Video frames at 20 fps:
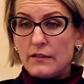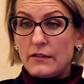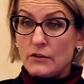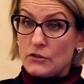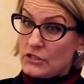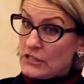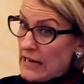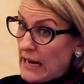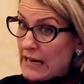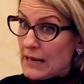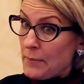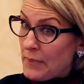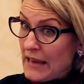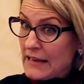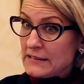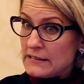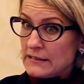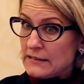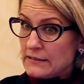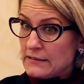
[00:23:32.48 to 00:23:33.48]
There's
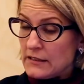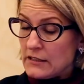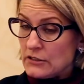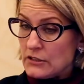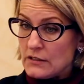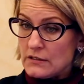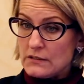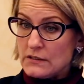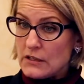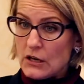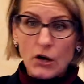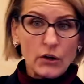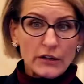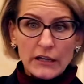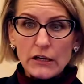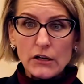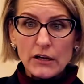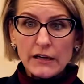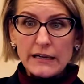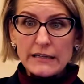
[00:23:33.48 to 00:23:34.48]
database decisions that
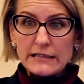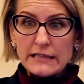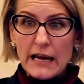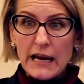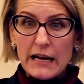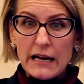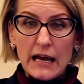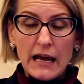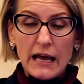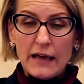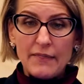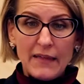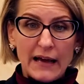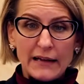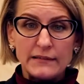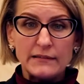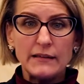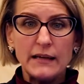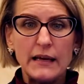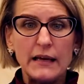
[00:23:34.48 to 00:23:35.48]
only look at data, and
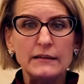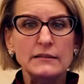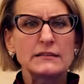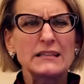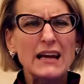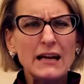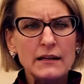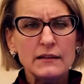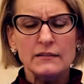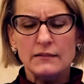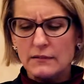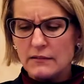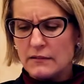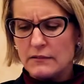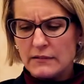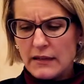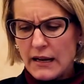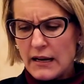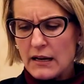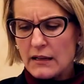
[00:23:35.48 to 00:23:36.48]
that's it.
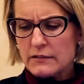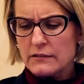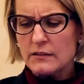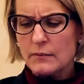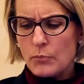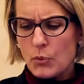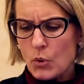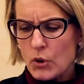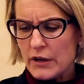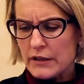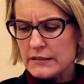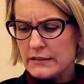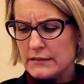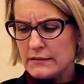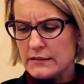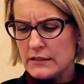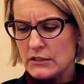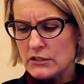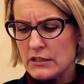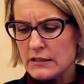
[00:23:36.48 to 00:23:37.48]
Data-supported
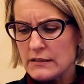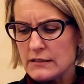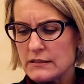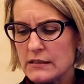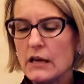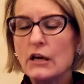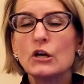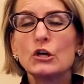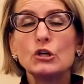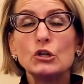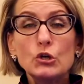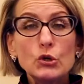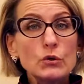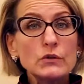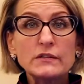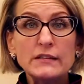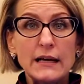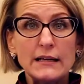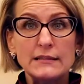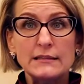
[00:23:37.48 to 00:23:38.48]
decisions
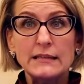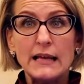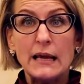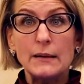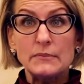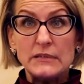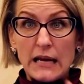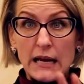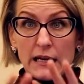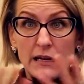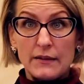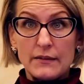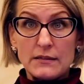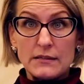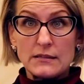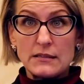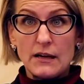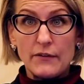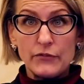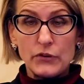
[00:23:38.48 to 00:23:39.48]
use that same data, the
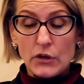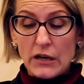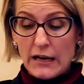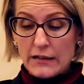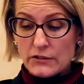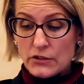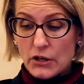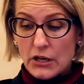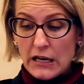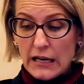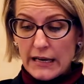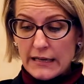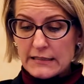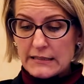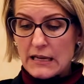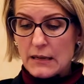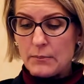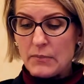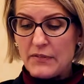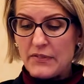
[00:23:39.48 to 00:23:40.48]
stuff you guys are
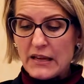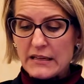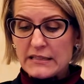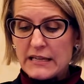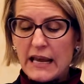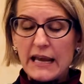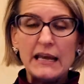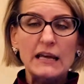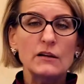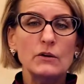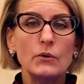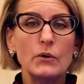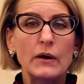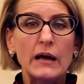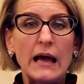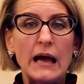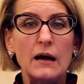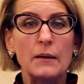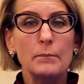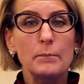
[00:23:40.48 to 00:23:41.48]
collecting, but they take into
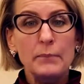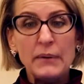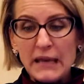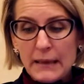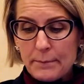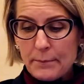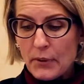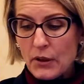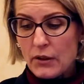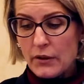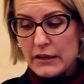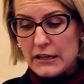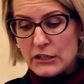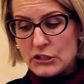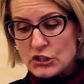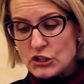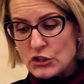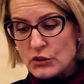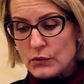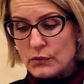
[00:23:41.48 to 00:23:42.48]
account people,
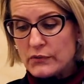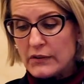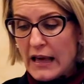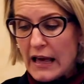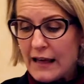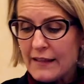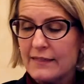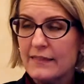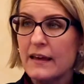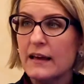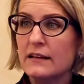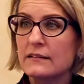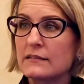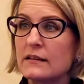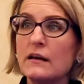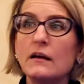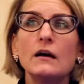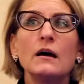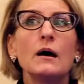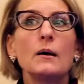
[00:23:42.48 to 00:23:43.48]
issues, ethics,
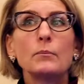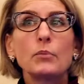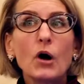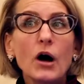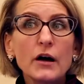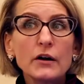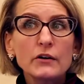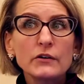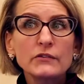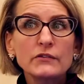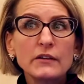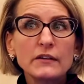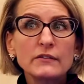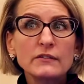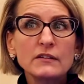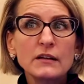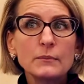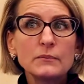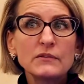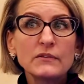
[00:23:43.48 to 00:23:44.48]
broader
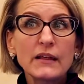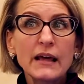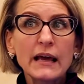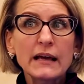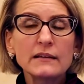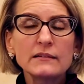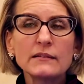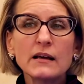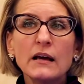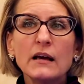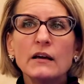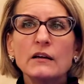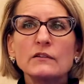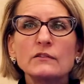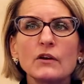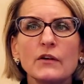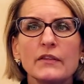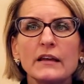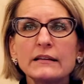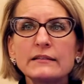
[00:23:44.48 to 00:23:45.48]
systems, things.
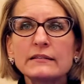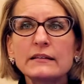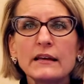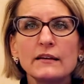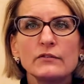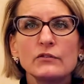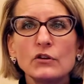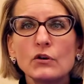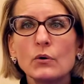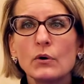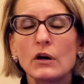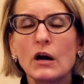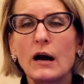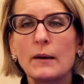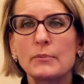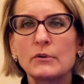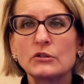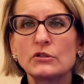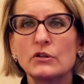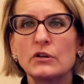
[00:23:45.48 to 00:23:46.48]
So this gives you an
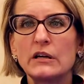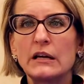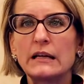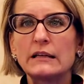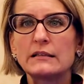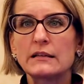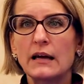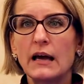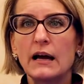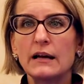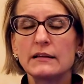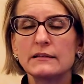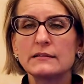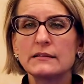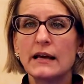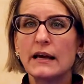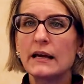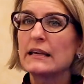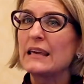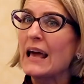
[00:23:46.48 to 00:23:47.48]
opportunity to kind of
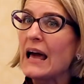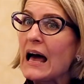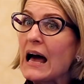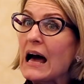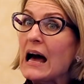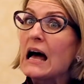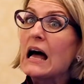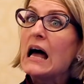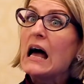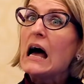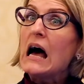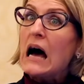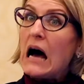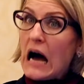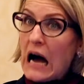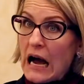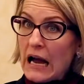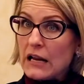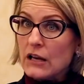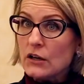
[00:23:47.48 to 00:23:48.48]
say, yeah,
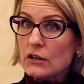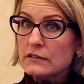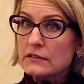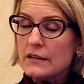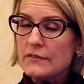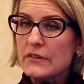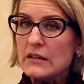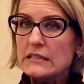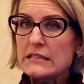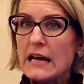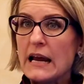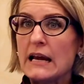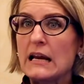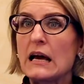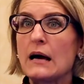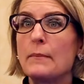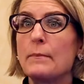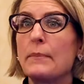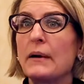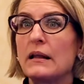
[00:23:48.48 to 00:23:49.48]
I looked at the
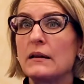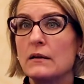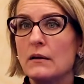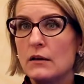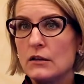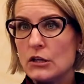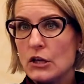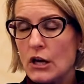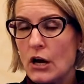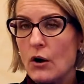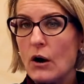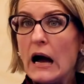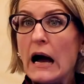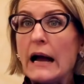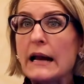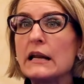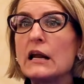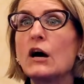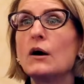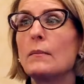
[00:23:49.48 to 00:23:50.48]
data, but
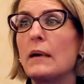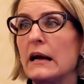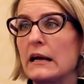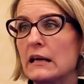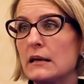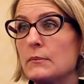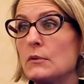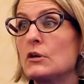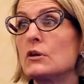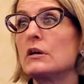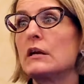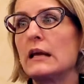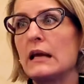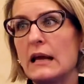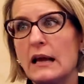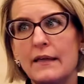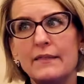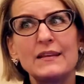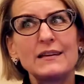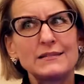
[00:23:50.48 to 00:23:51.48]
I know my
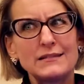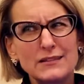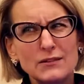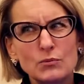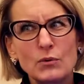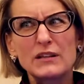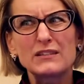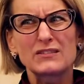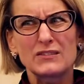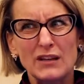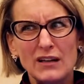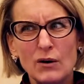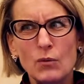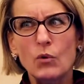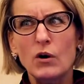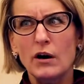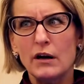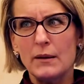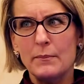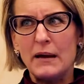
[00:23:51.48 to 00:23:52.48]
community, and this is what's going to
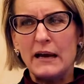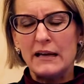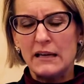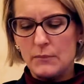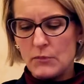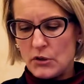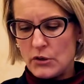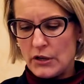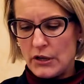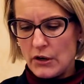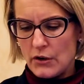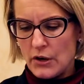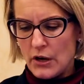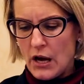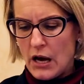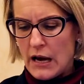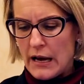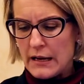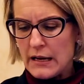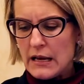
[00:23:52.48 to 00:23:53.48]
work in my community or
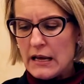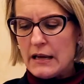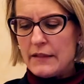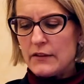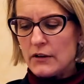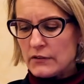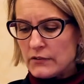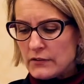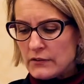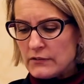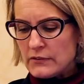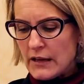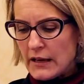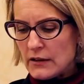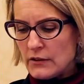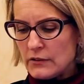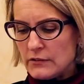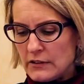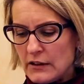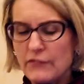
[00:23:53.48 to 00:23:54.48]
not. There's a
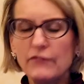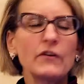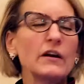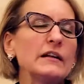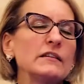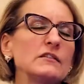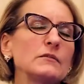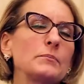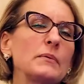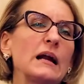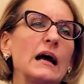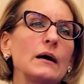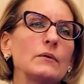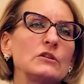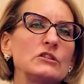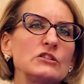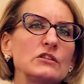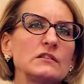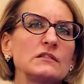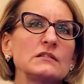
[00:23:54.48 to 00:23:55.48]
subtle difference, but I
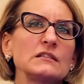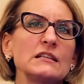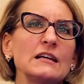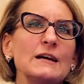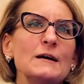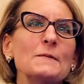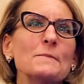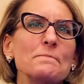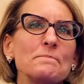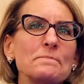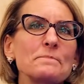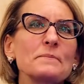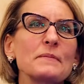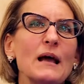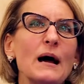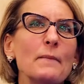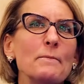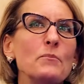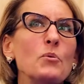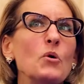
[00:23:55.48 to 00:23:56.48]
would just
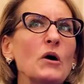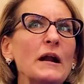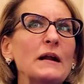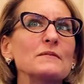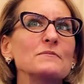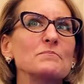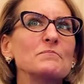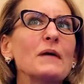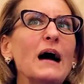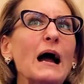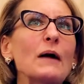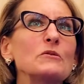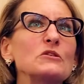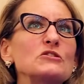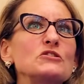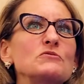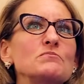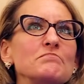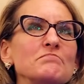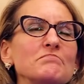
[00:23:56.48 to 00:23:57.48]
I
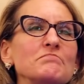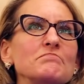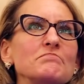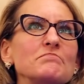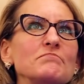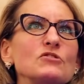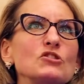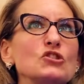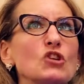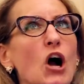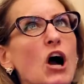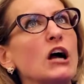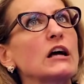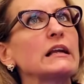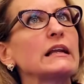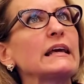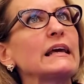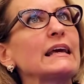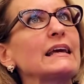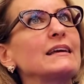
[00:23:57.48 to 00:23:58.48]
would
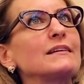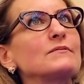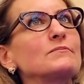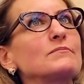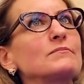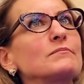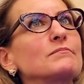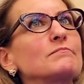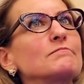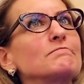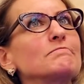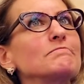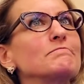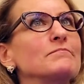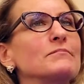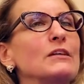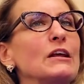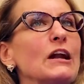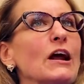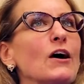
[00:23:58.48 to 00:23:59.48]
strongly,
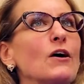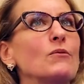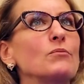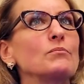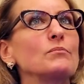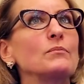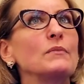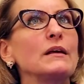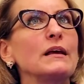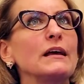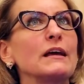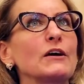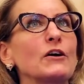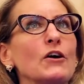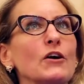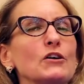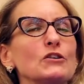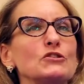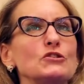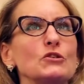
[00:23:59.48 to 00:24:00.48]

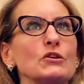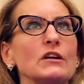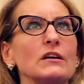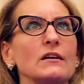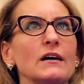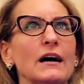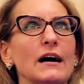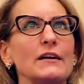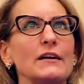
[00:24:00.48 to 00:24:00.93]
encourage you to